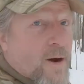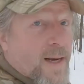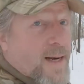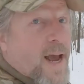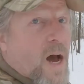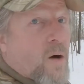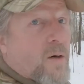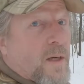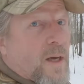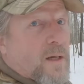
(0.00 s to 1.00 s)
it right
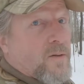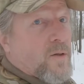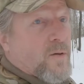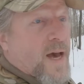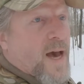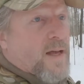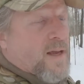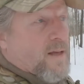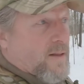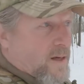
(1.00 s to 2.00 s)
now and do that,
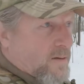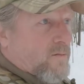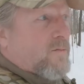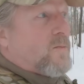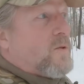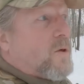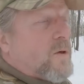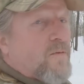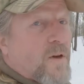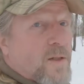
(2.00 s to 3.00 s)
and then
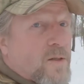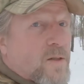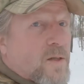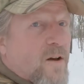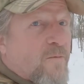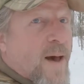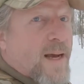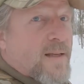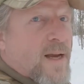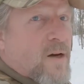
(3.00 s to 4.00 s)
turn the vents and stuff
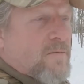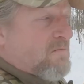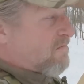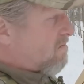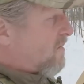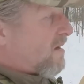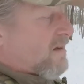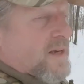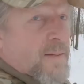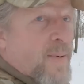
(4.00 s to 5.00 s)
back down,
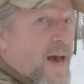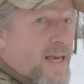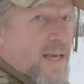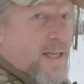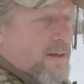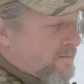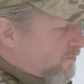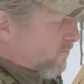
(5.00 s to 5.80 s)
get back in it,